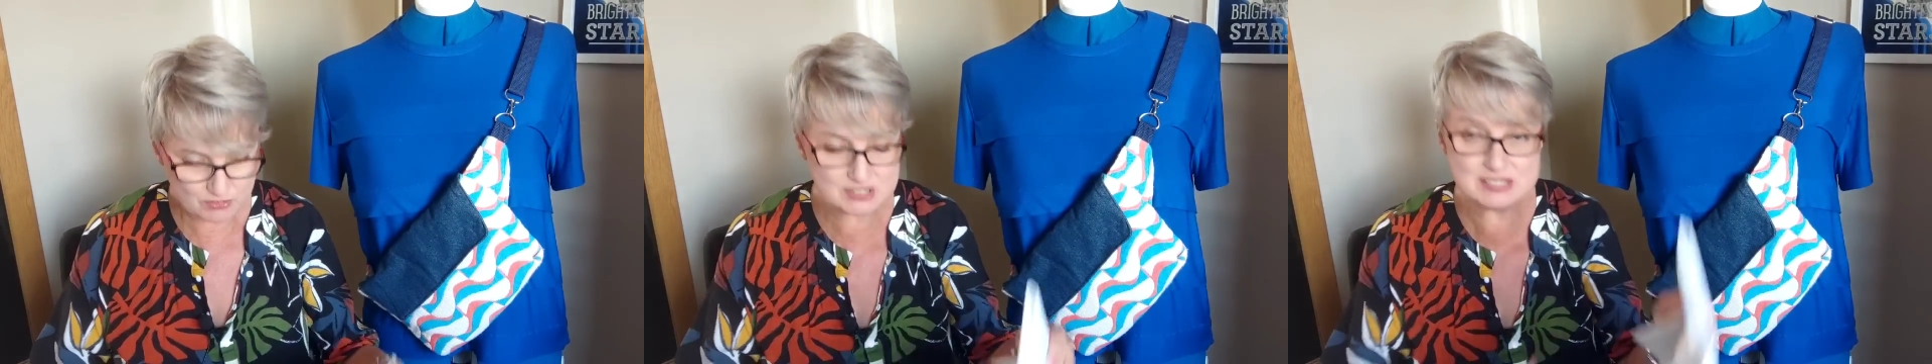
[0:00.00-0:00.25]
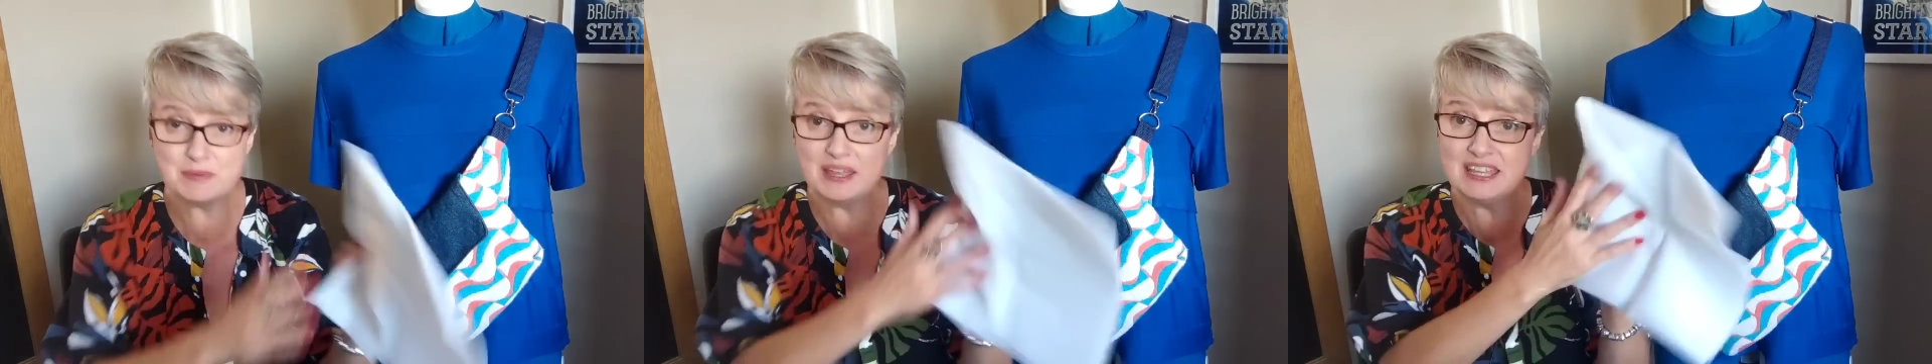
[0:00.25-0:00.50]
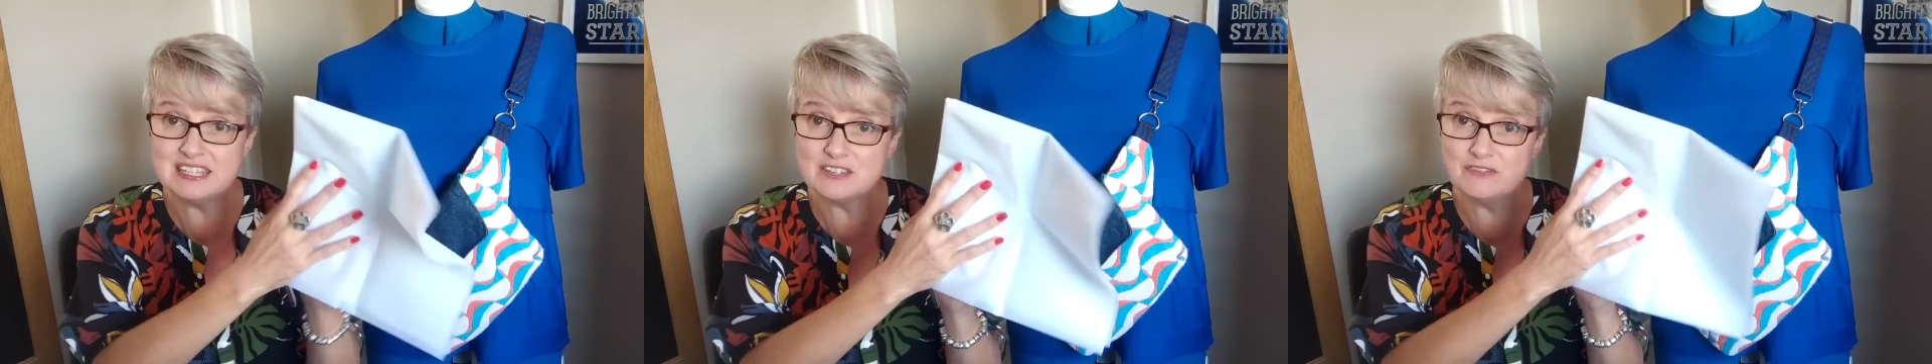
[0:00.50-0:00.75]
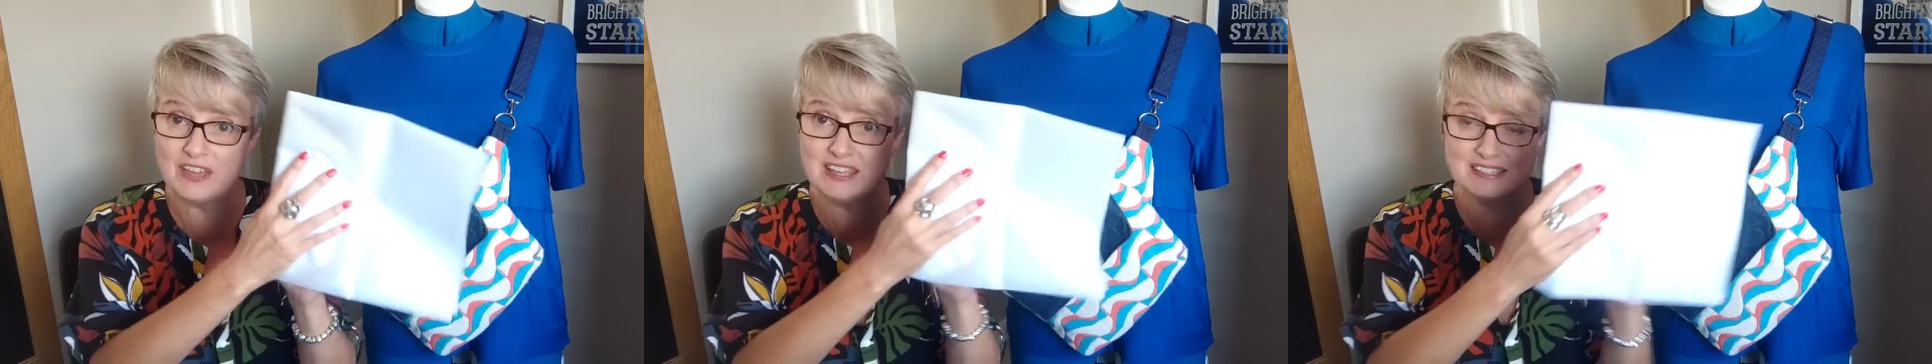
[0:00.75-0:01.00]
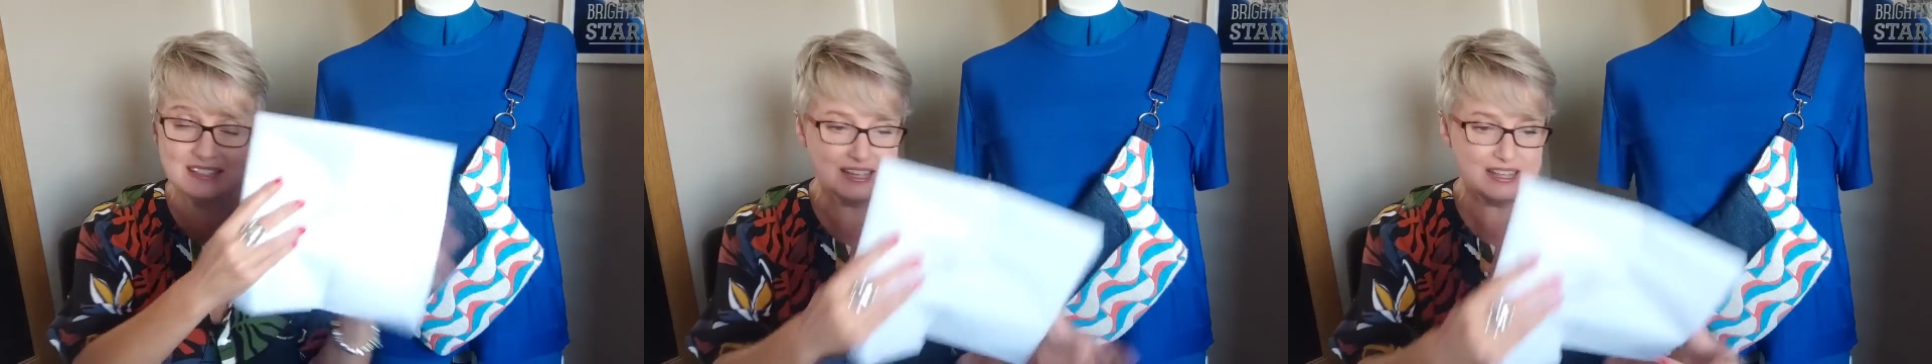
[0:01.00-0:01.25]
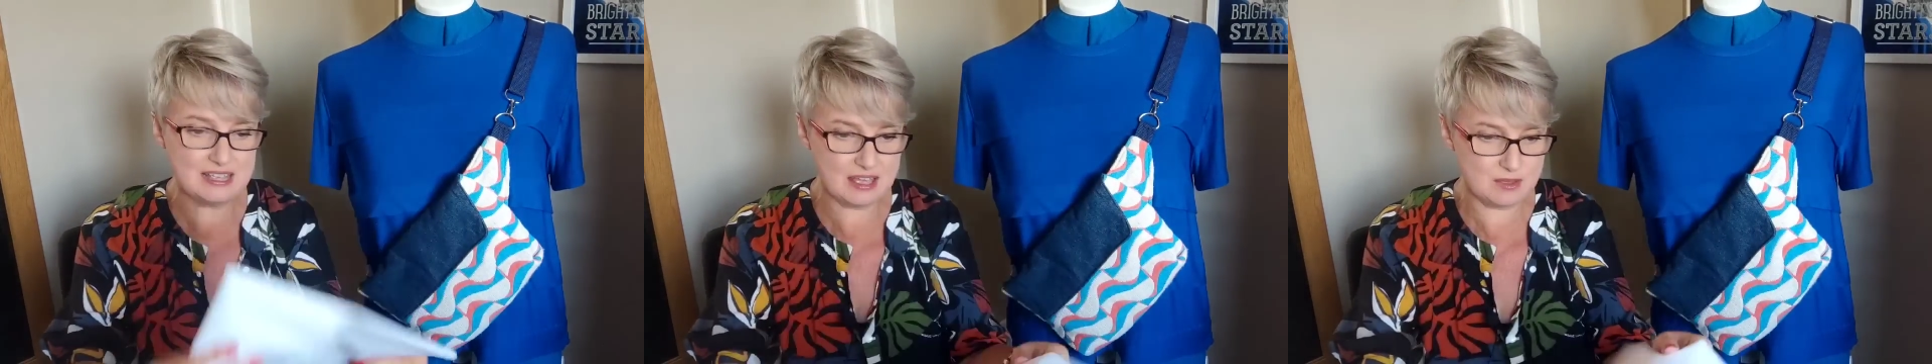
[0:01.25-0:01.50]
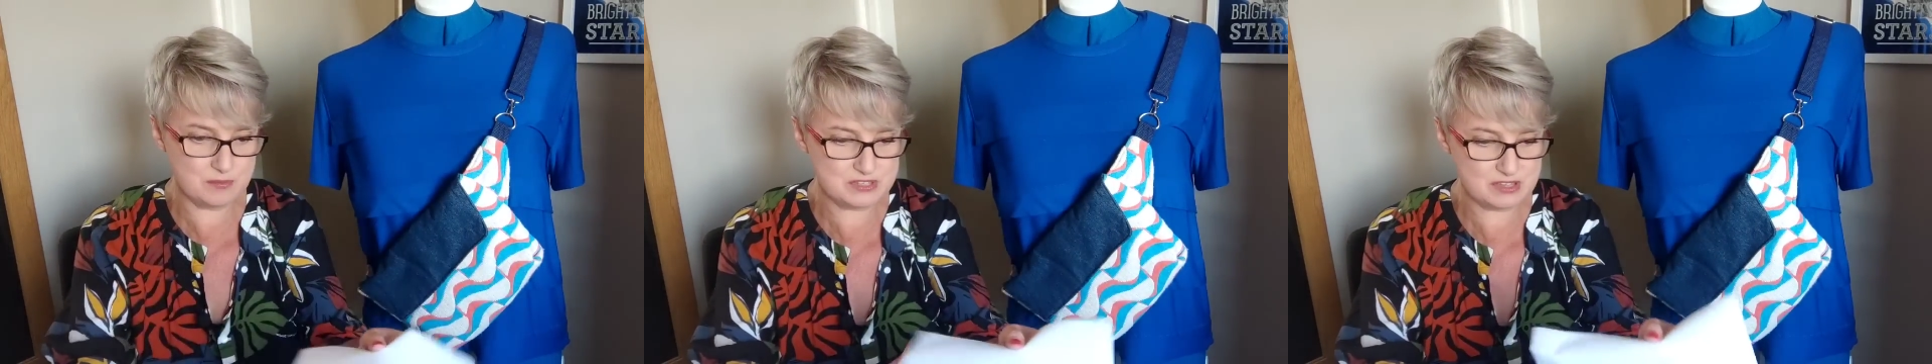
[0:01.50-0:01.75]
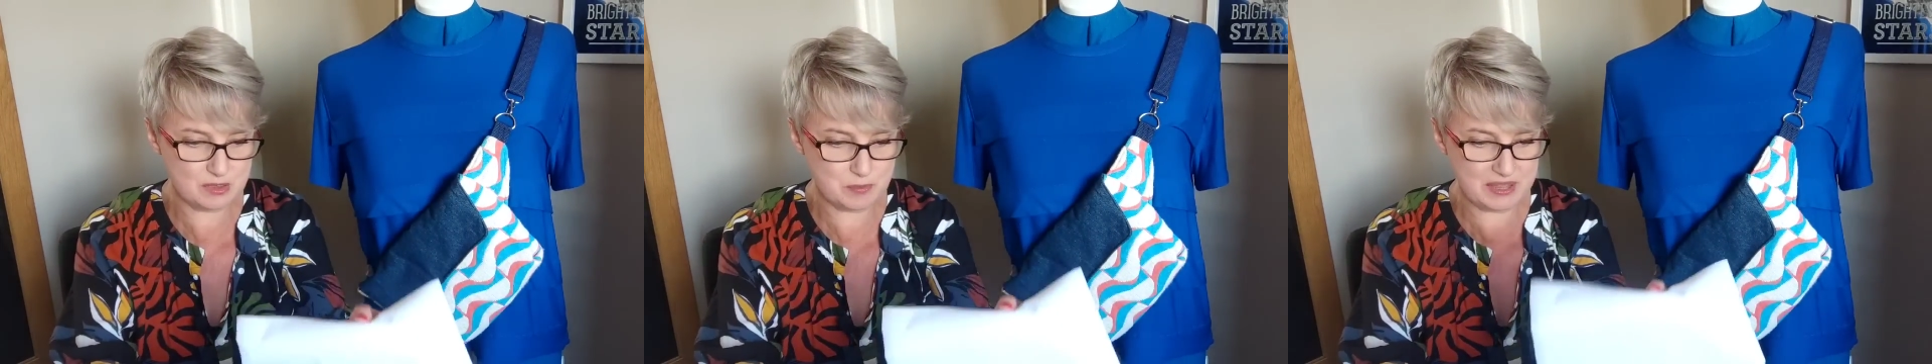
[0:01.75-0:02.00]
I've got some interfacing,
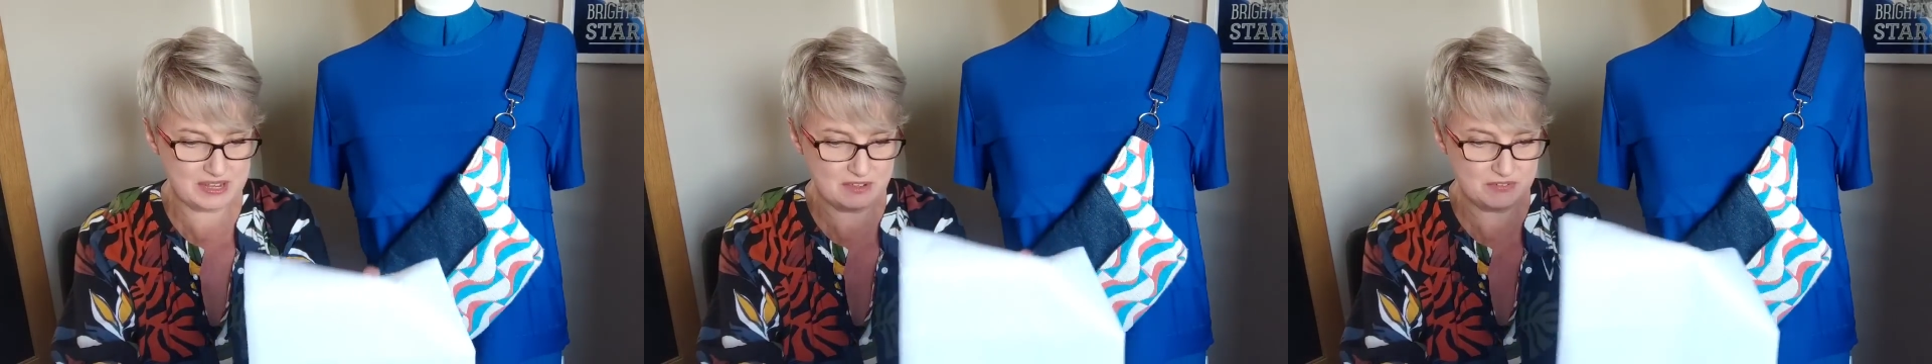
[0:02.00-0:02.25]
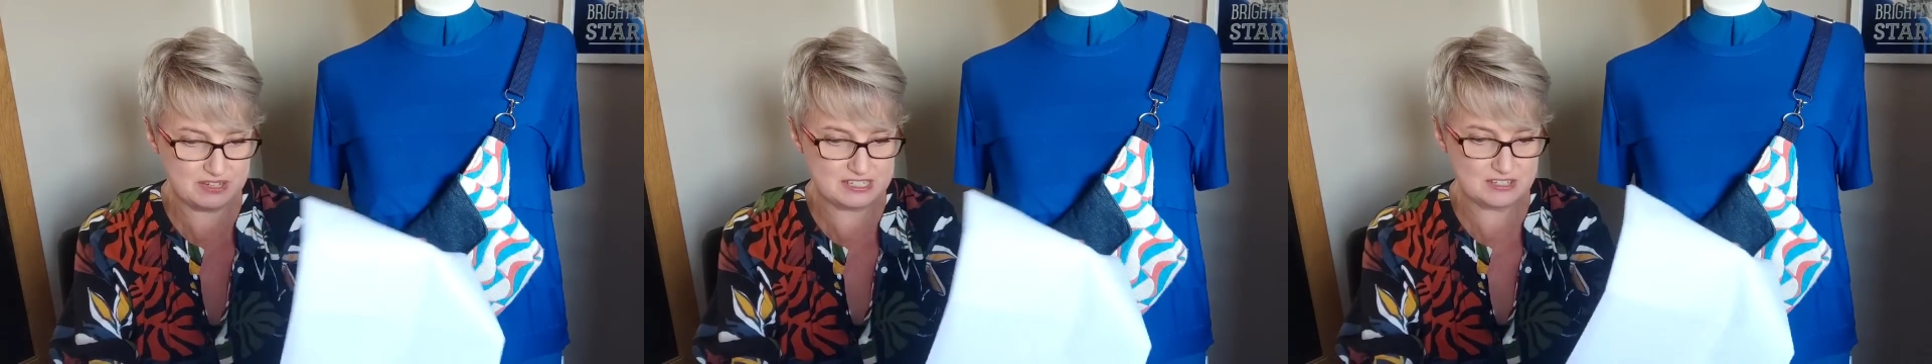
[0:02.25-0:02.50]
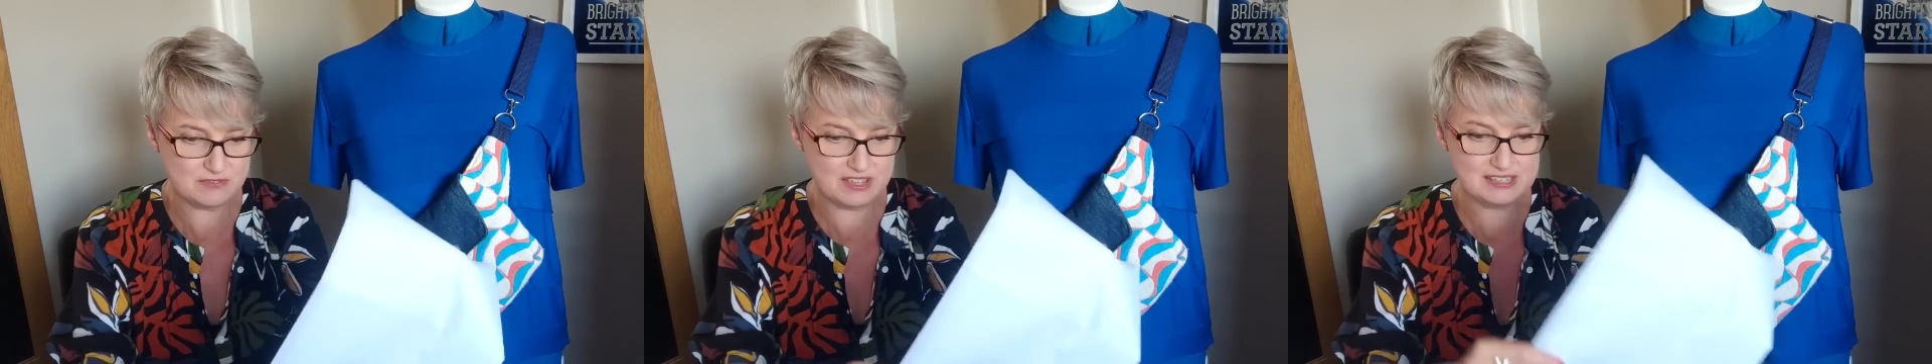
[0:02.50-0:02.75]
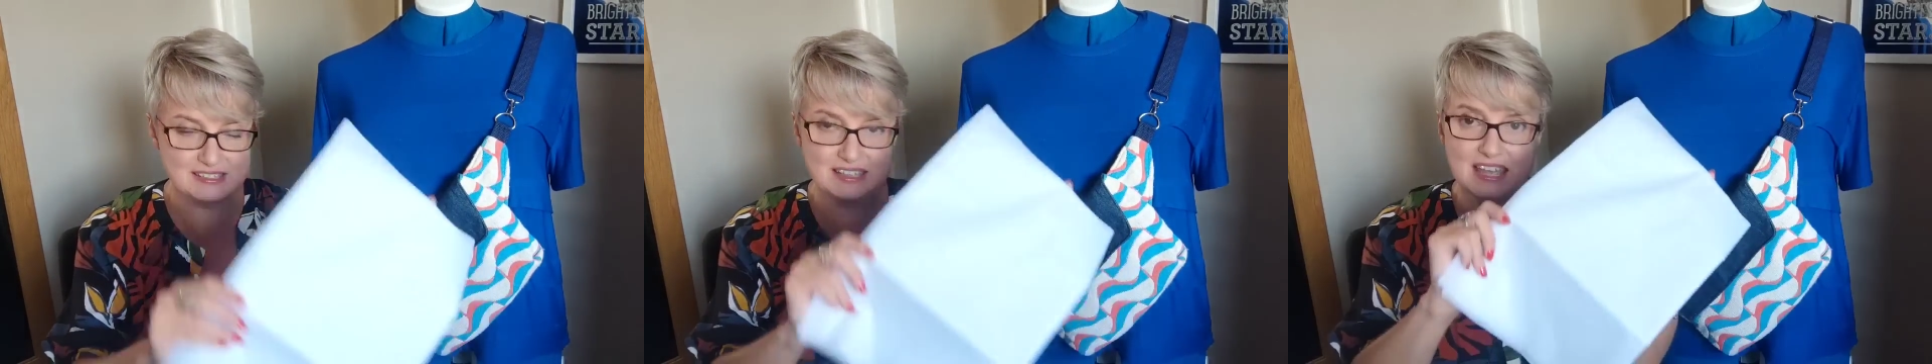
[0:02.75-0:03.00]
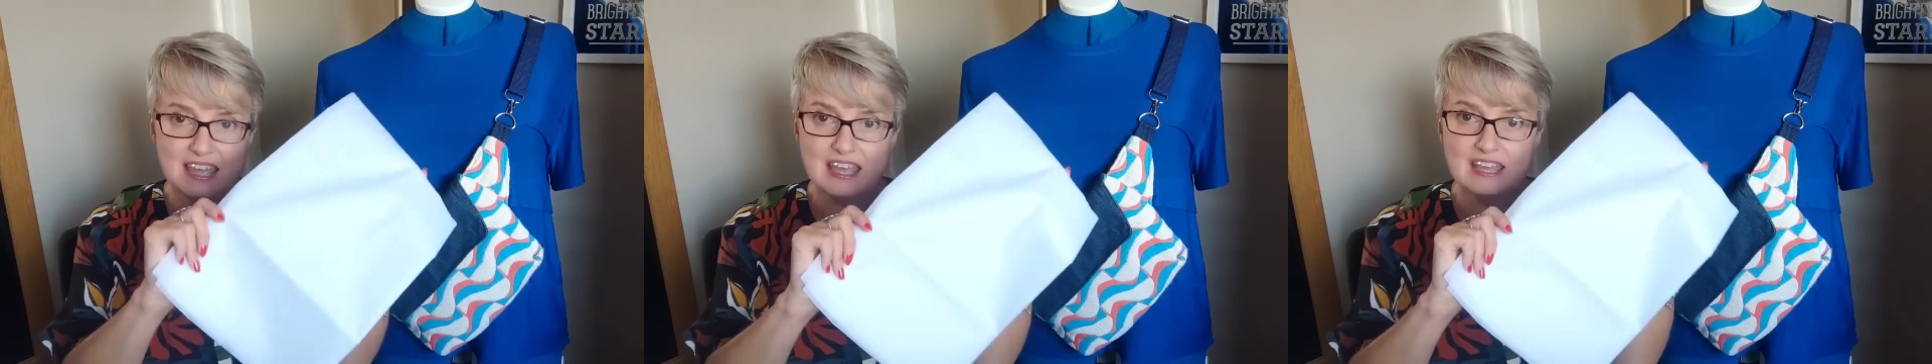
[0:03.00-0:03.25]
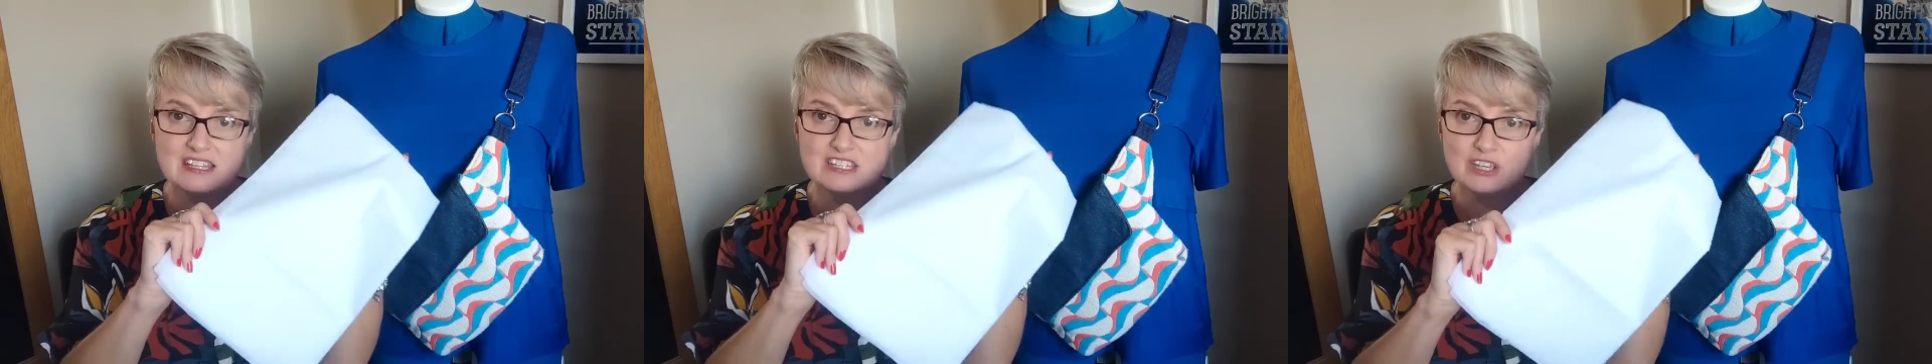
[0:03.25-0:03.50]
so there'll be enough interfacing here